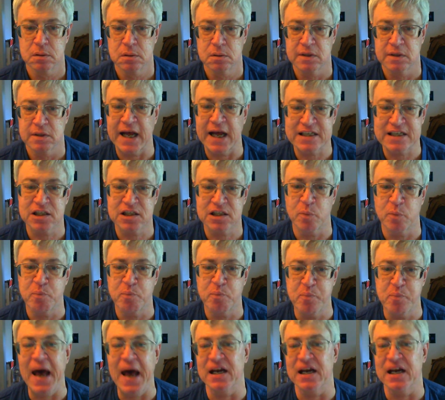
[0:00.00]
That's the
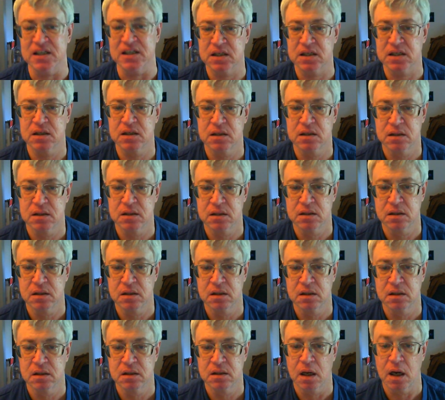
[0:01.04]
best.
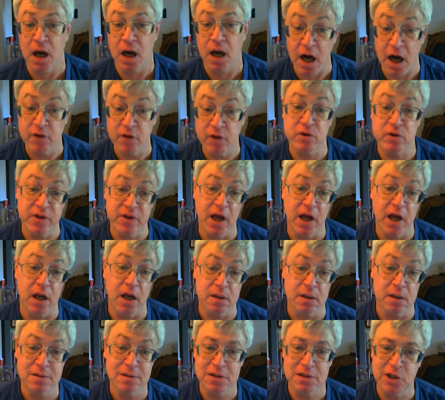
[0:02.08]
Other
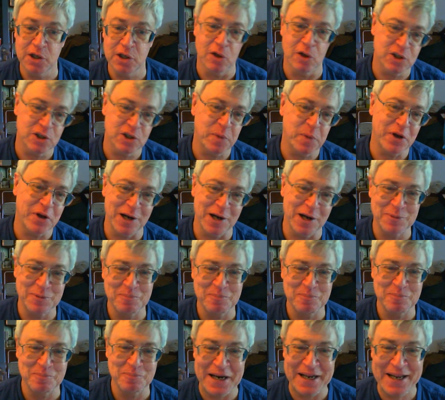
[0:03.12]
than, something like
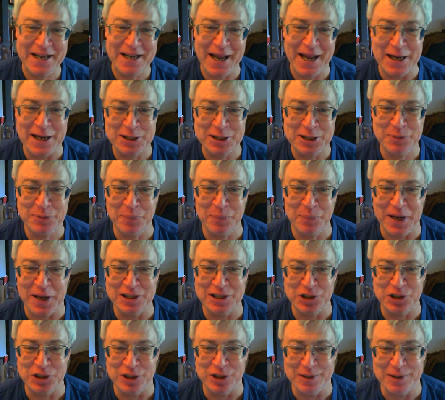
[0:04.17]
Medicaid
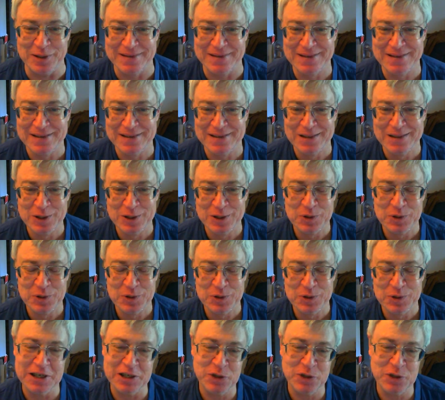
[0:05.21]
expansion,
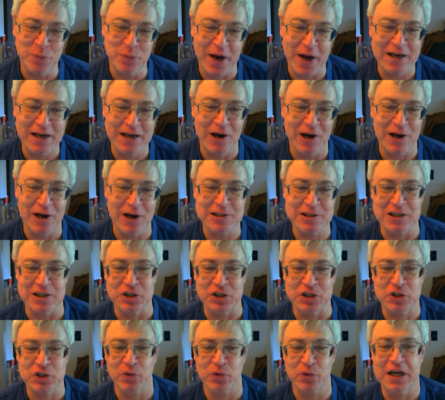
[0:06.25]
which might cost us
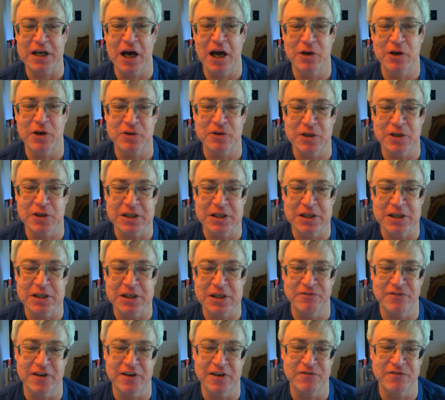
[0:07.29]

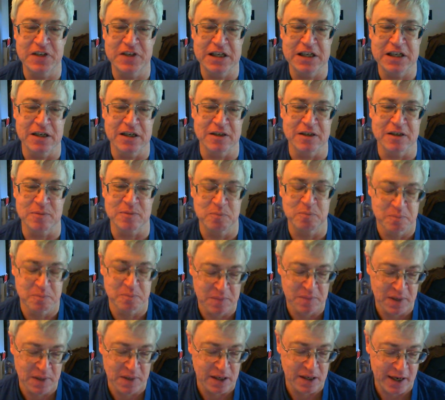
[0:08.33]
$350,000 to
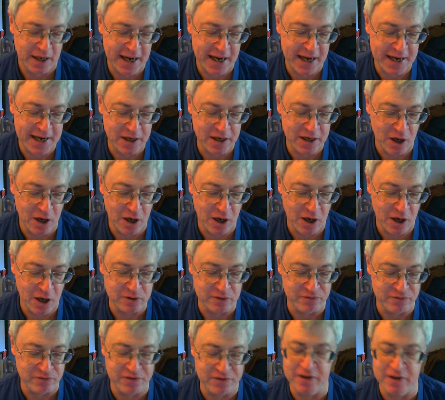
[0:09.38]

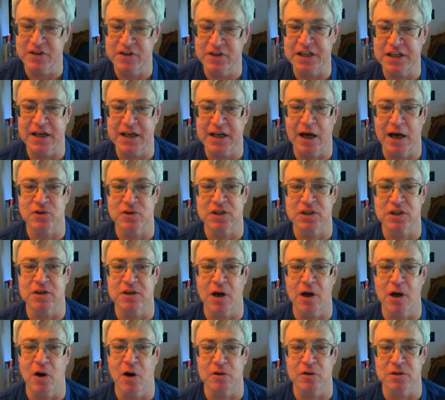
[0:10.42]

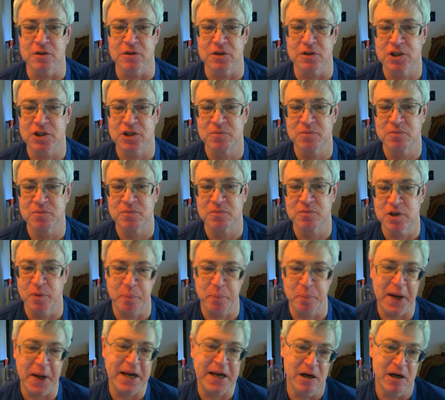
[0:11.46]
$850,000,
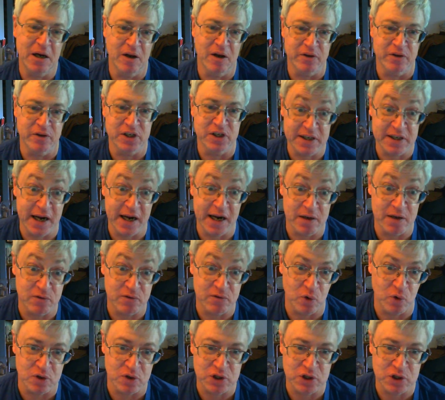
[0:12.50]
depending on the state, of
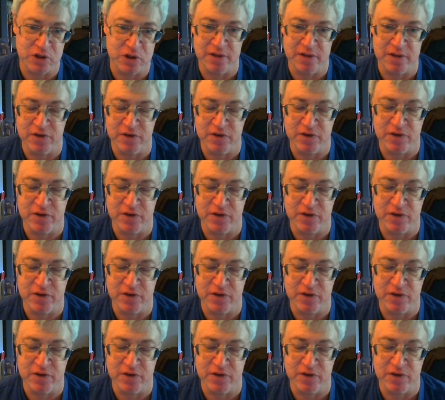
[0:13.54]
course, you live